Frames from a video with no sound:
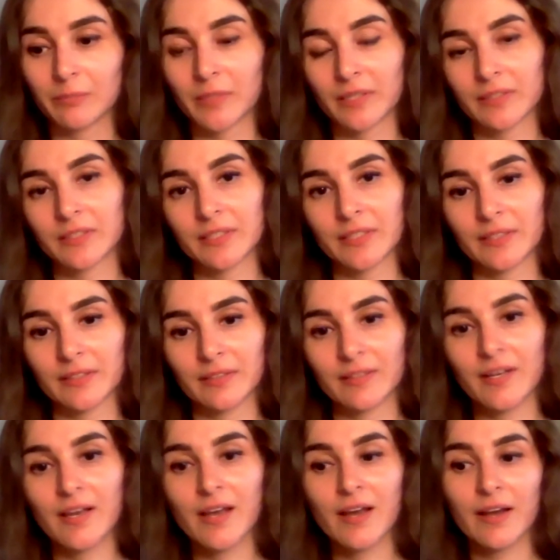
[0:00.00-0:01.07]
But in
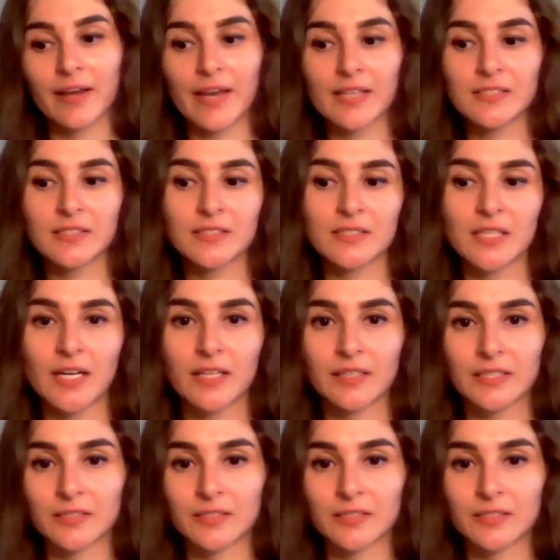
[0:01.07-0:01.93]
Kazakhstan,